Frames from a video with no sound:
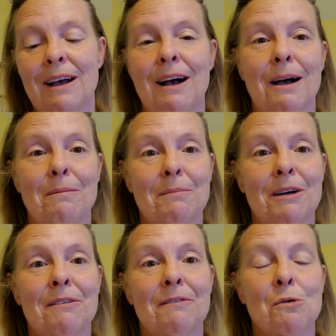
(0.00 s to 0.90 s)
um,
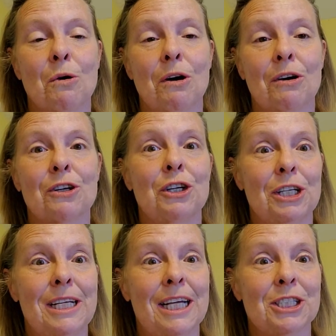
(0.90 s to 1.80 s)
for
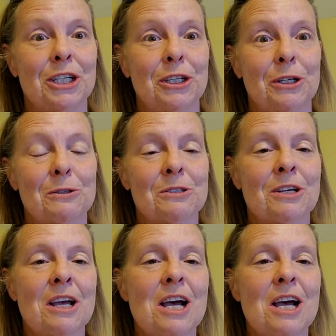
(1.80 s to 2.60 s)
good kitchen use.